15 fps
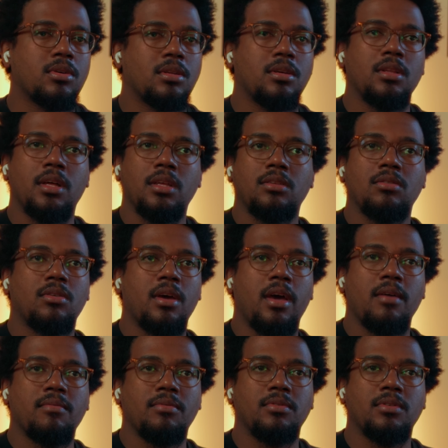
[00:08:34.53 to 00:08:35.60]
And they're like, you can
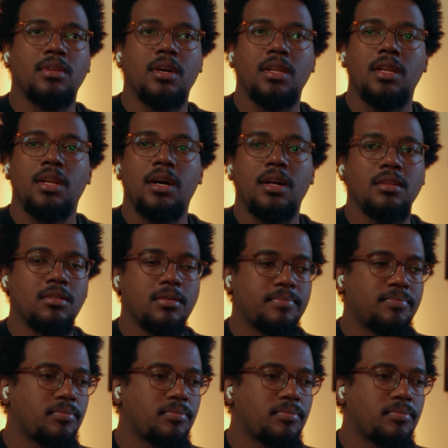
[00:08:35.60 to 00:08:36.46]
have it for $90.